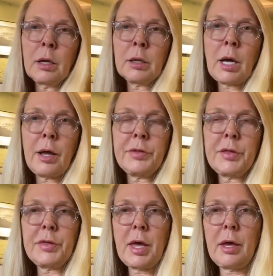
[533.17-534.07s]
got the
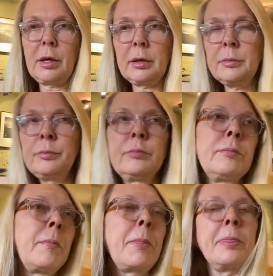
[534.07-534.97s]
thing,
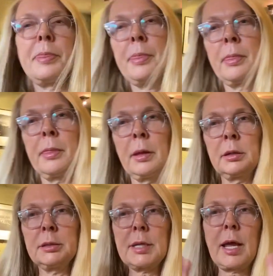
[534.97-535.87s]

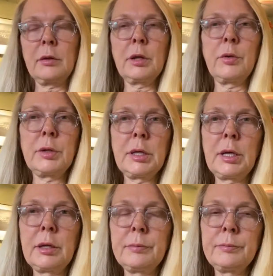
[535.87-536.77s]
downloaded
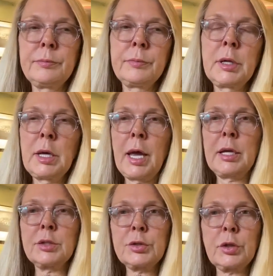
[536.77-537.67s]
it,
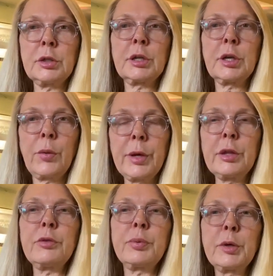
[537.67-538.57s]
and started
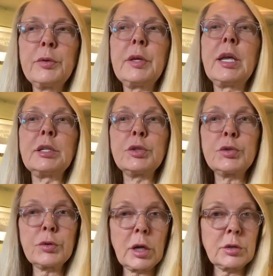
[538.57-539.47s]
going through the
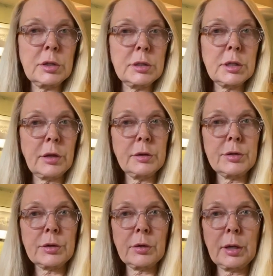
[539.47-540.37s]
instructions on the
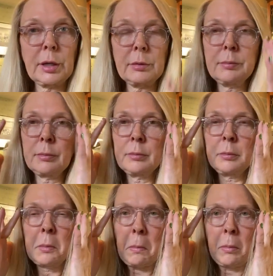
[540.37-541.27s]
screen.
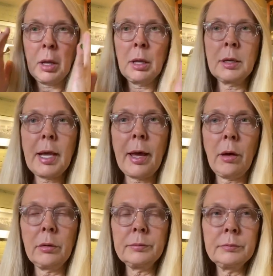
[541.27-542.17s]

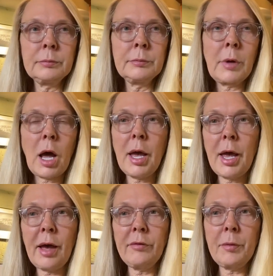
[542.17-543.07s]
Now, I
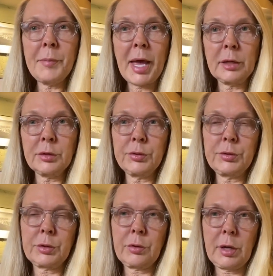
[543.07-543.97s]
have a
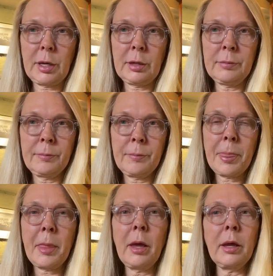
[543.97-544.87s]
master's degree.
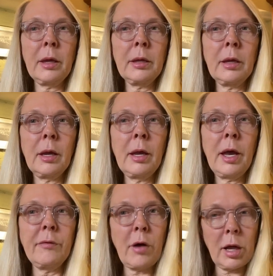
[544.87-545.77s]
I
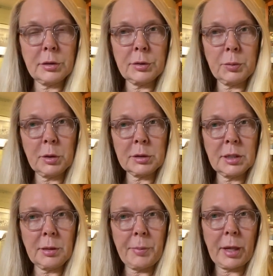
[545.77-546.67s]
have also worked
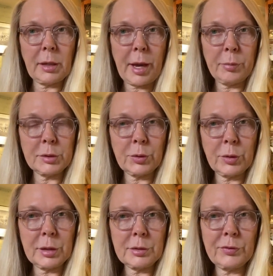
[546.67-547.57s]
in the Bell
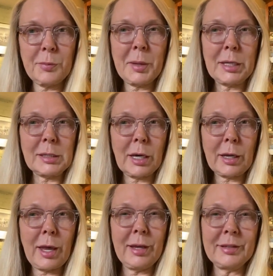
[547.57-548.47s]
Laboratories for many
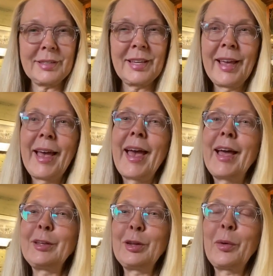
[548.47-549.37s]
decades.
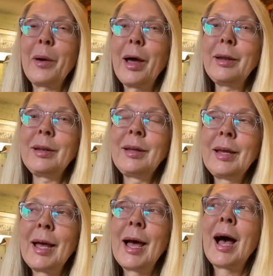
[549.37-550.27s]
And you know what?
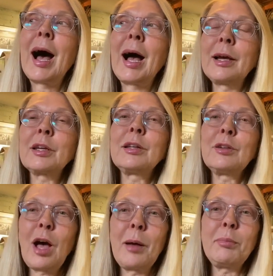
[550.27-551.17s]
I could
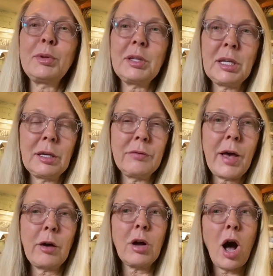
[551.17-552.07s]
not believe
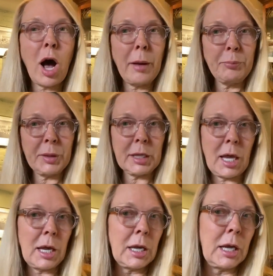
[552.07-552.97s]
how
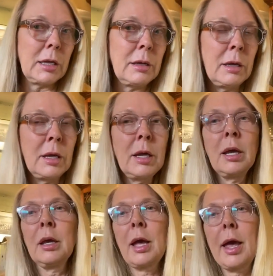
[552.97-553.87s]
complicated
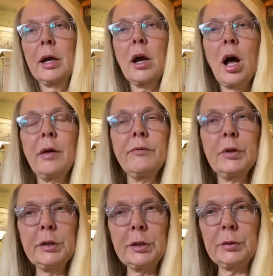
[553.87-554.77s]
and
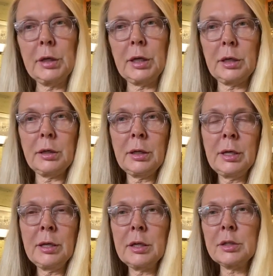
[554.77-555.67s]
convoluted
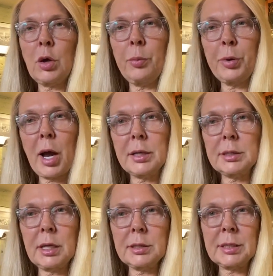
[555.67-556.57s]
this whole
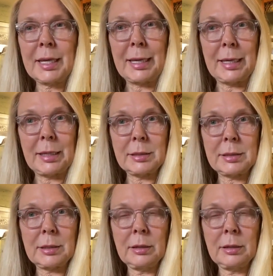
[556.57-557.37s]
process is.